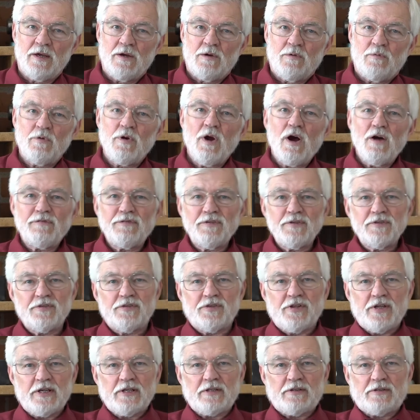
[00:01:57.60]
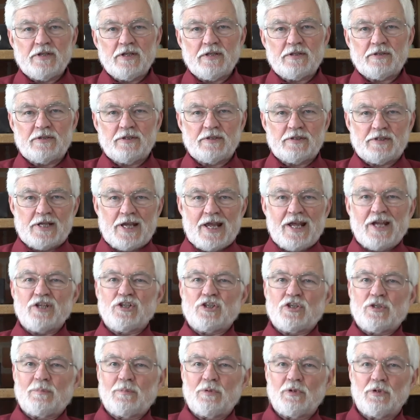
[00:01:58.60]
We often think that the
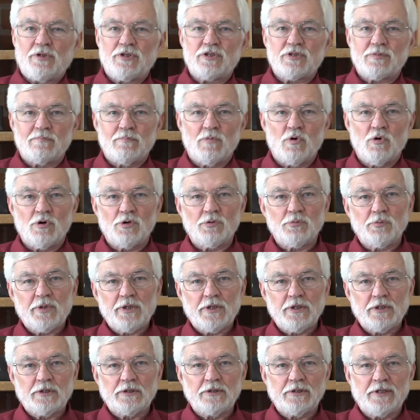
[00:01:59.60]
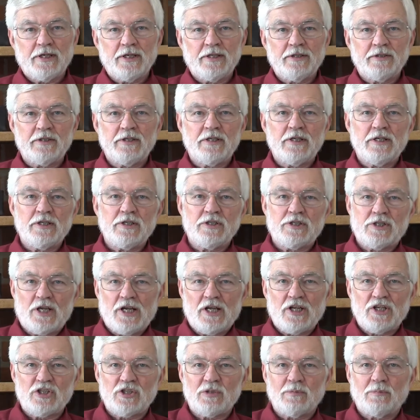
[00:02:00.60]
tangible is more real and the
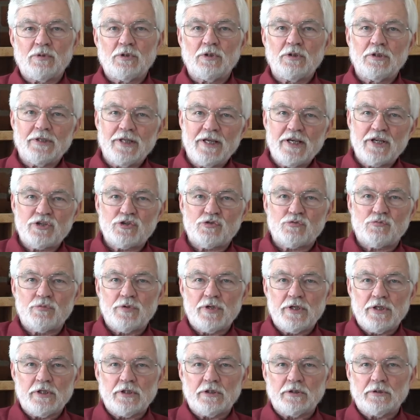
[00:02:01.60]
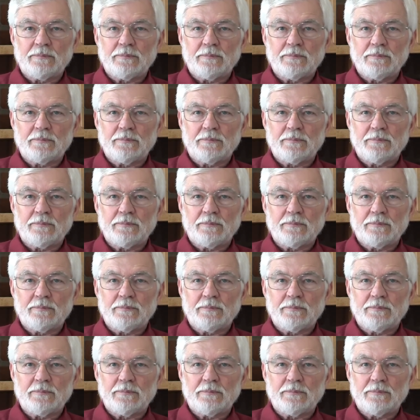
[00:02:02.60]
intangible less real,